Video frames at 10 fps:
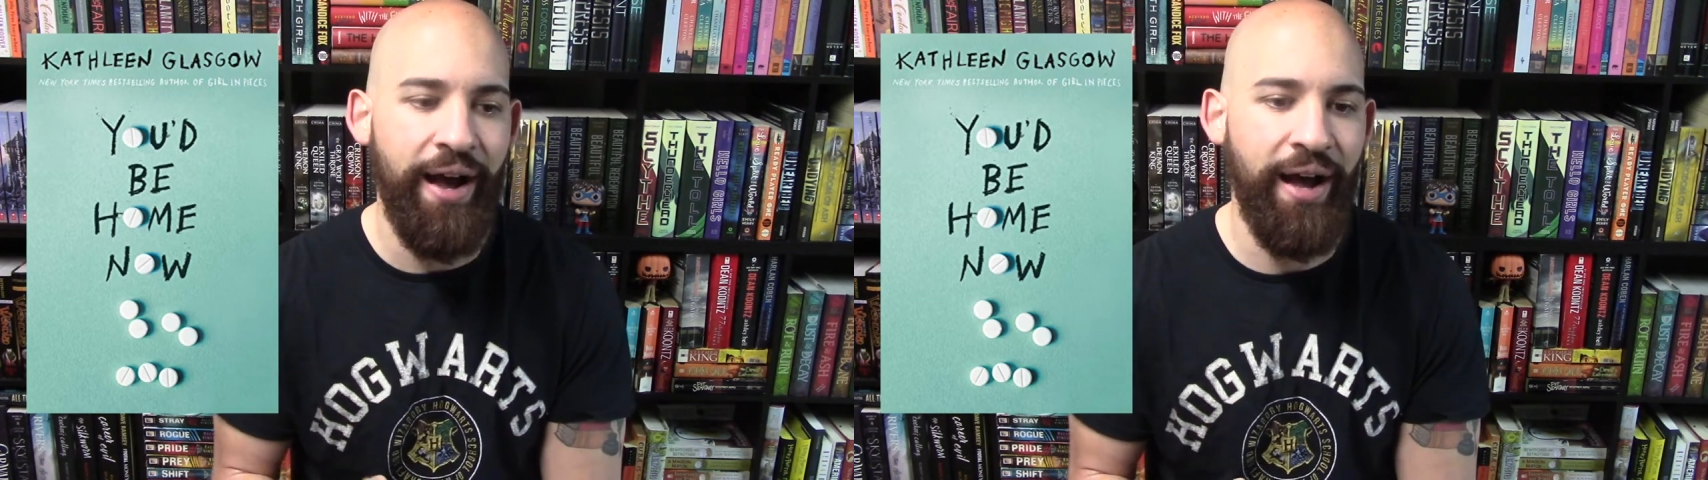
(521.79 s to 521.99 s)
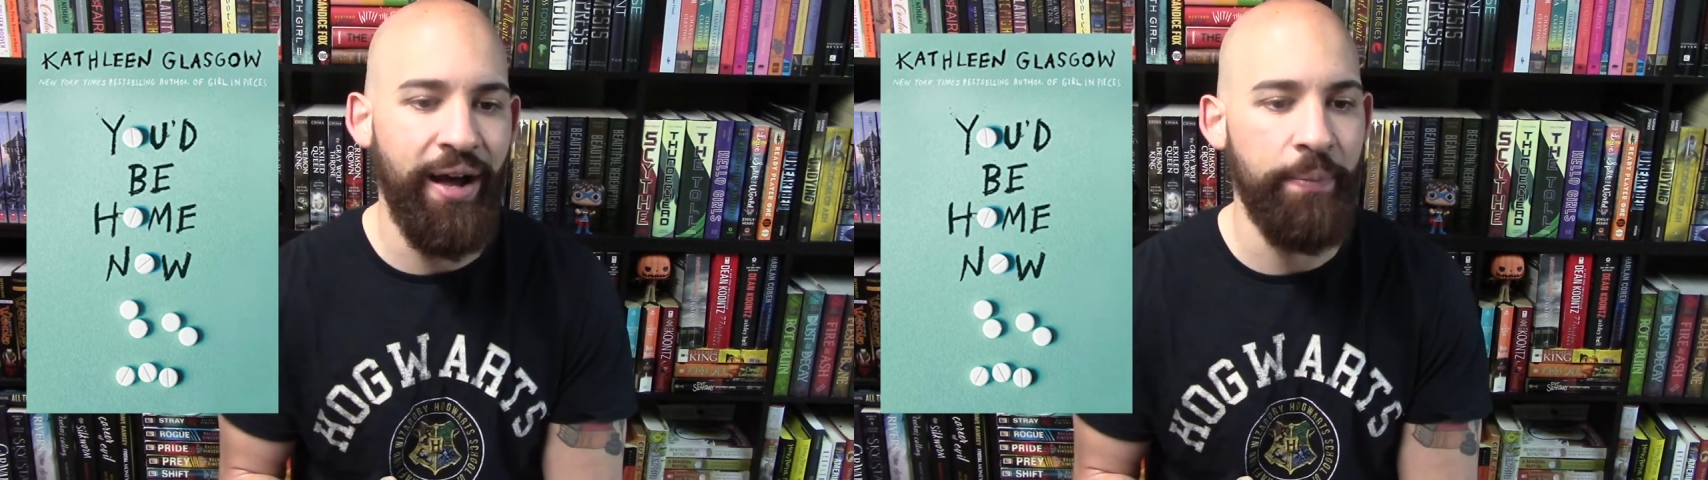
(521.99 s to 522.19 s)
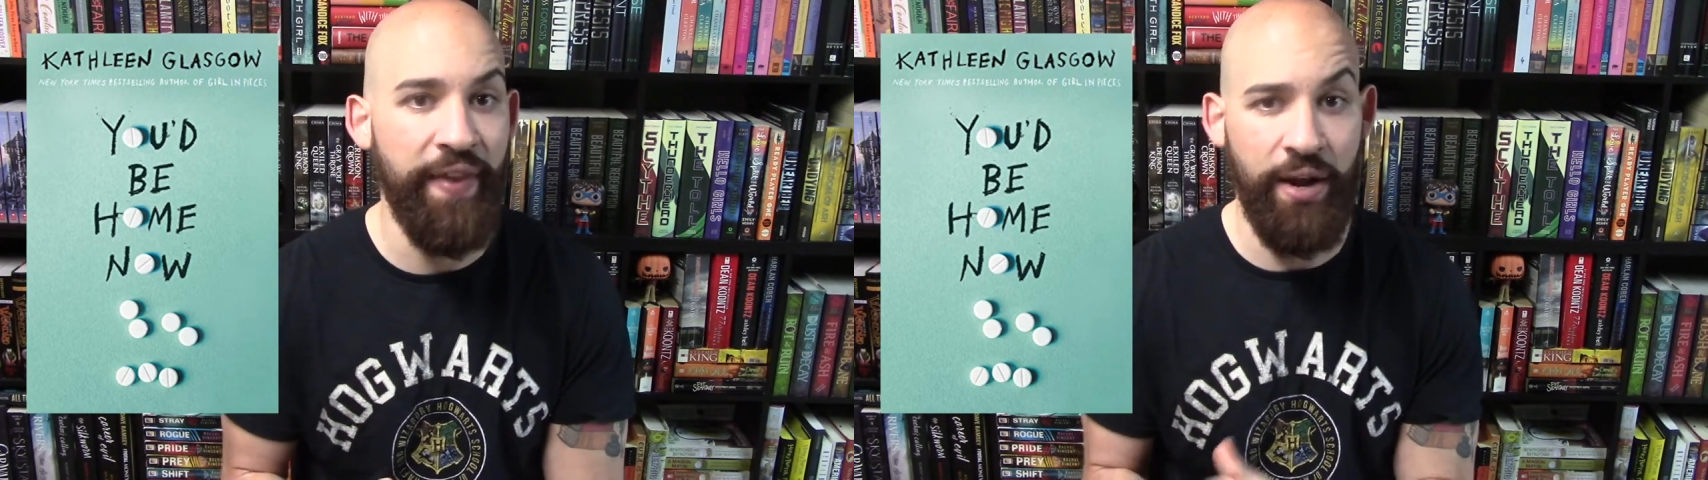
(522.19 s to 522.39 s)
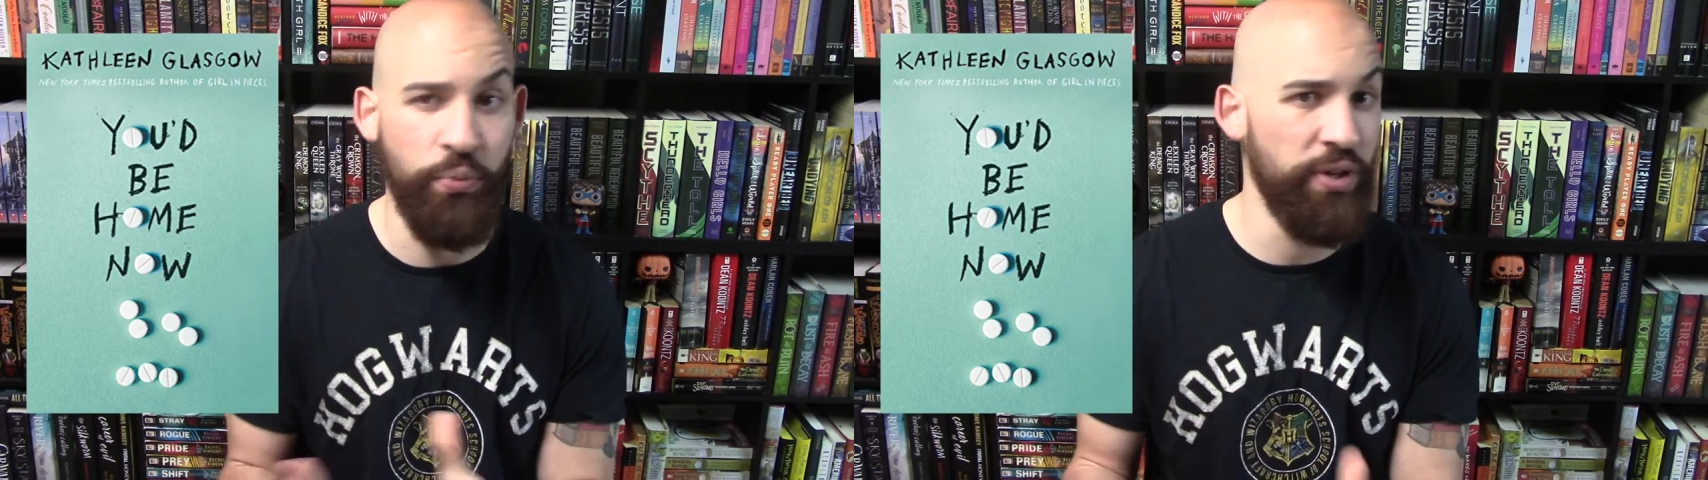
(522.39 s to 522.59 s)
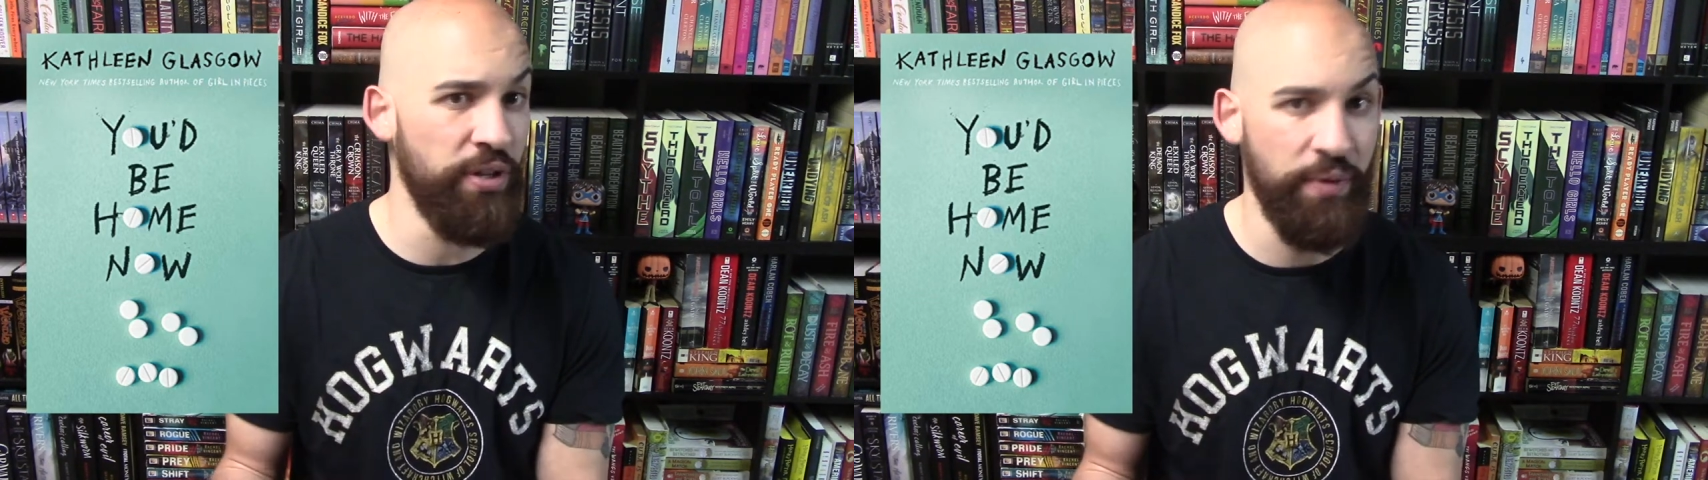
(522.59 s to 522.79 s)
um, that I
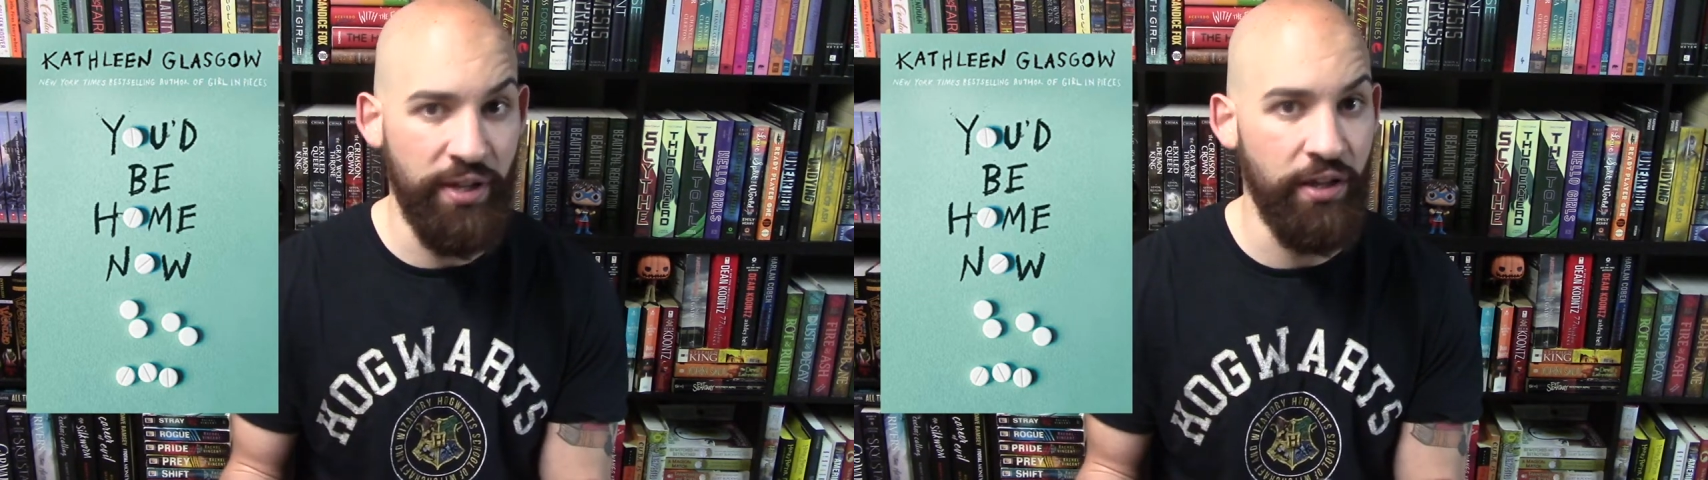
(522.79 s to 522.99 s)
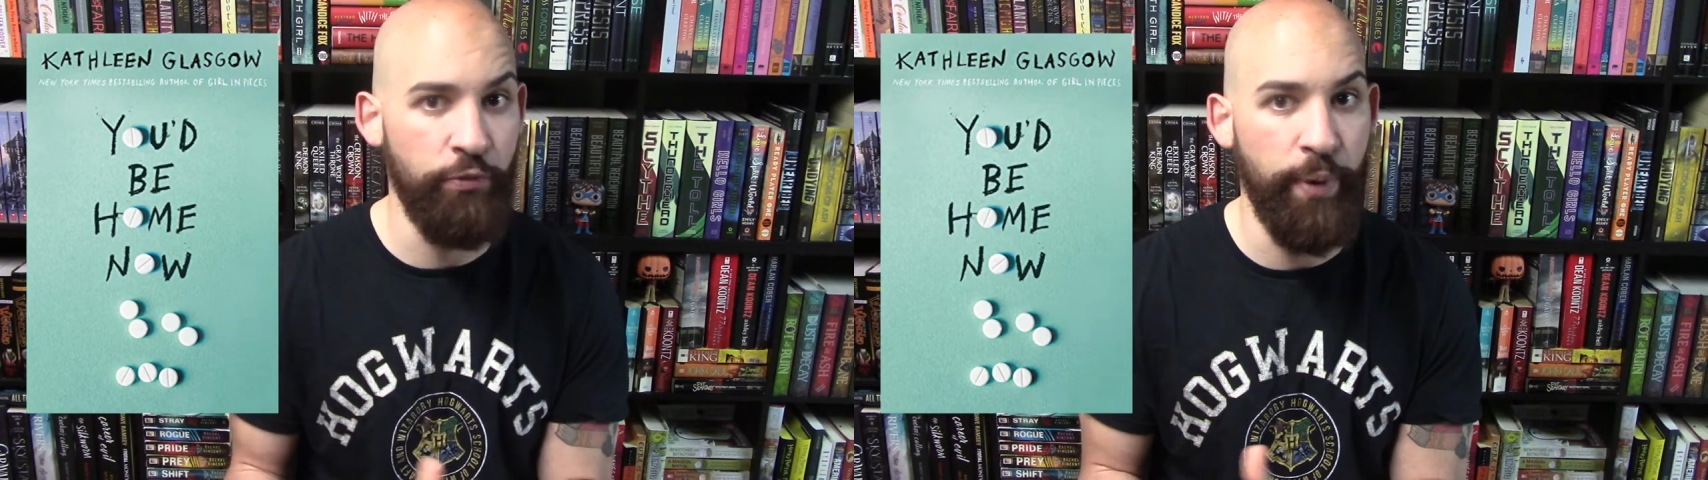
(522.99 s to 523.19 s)
really, really love